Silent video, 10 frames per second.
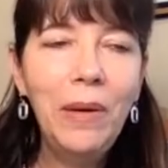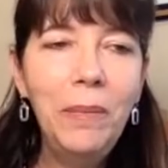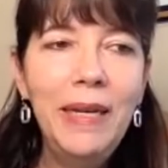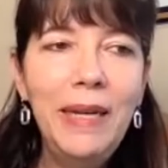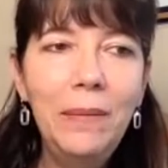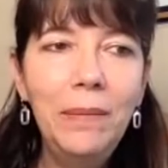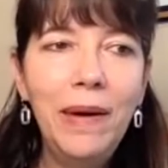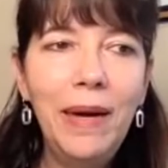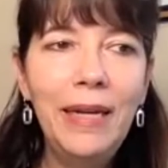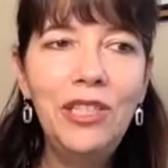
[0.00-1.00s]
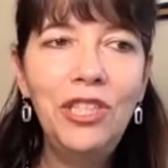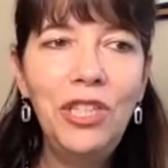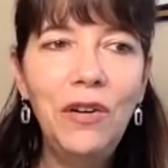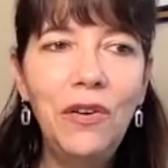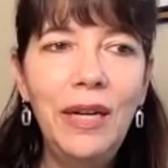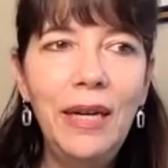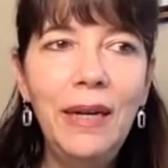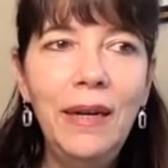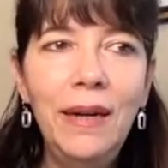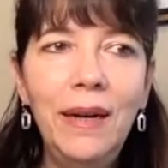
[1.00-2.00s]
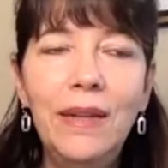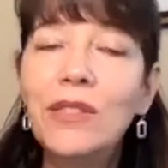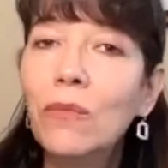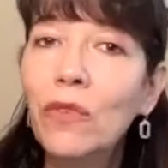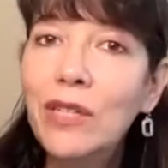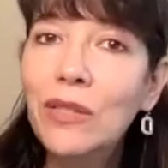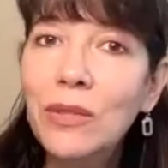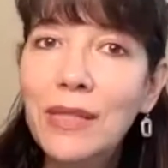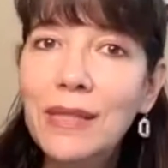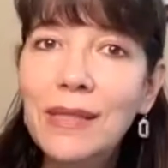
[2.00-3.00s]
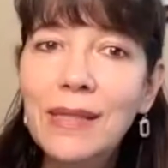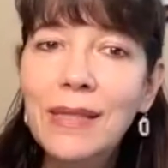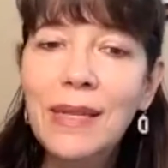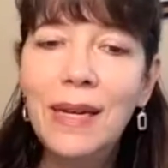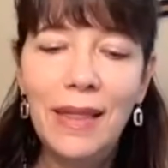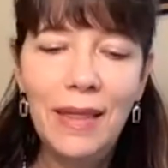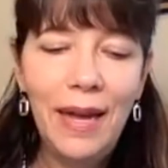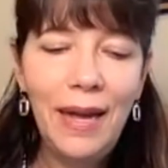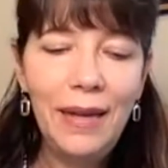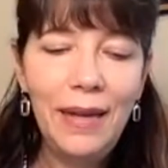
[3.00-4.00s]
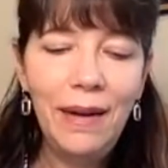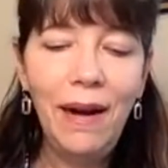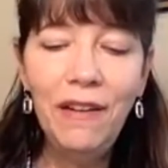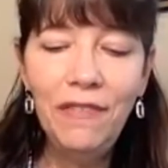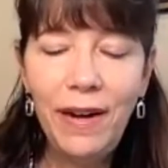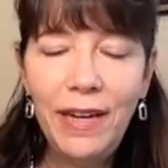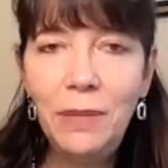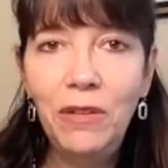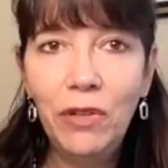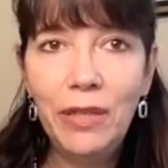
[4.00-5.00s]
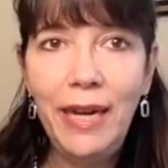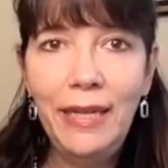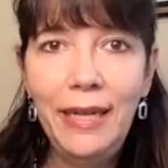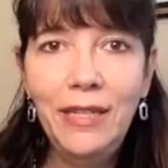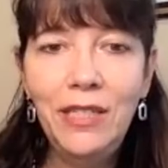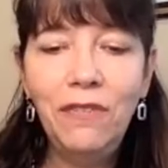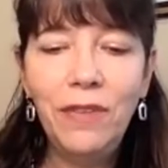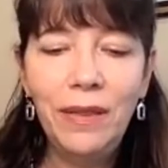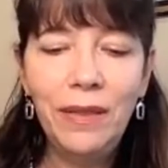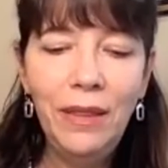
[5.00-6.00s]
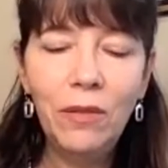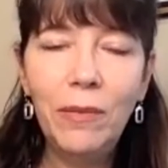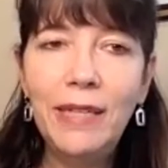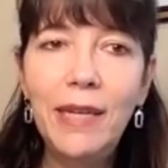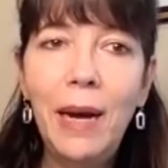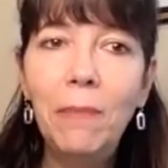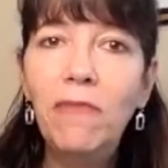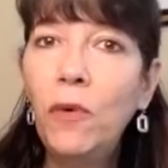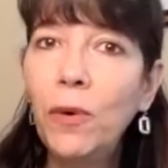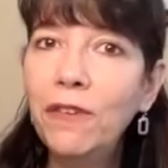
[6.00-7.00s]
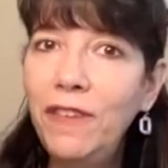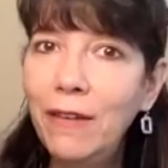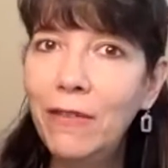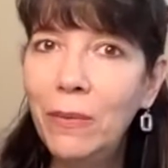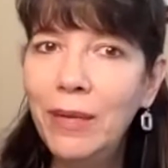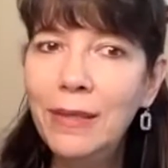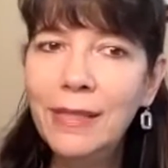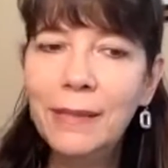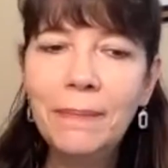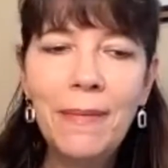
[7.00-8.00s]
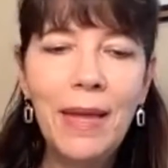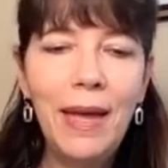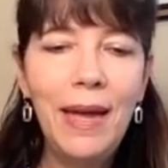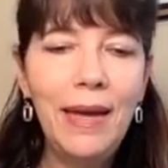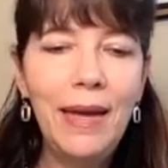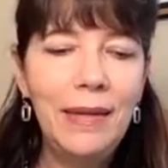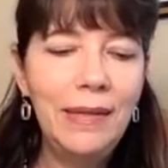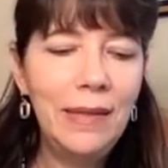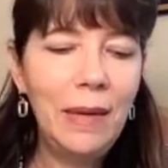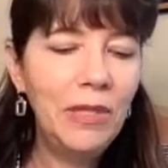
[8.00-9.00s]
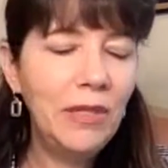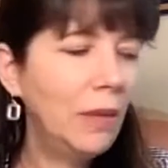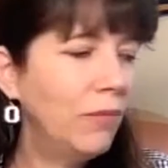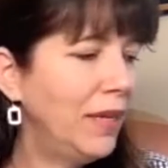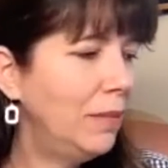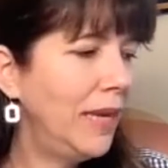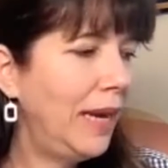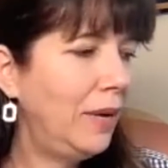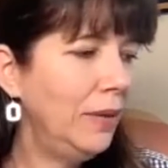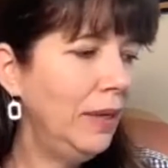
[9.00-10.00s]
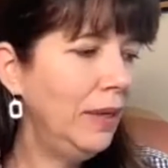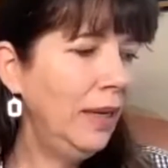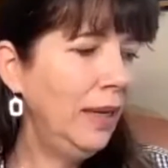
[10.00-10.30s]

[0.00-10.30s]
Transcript: want to begin by sharing some resources that I find to be really ADHD friendly. They're my top 4 favorite ones. And I'm just going to break them down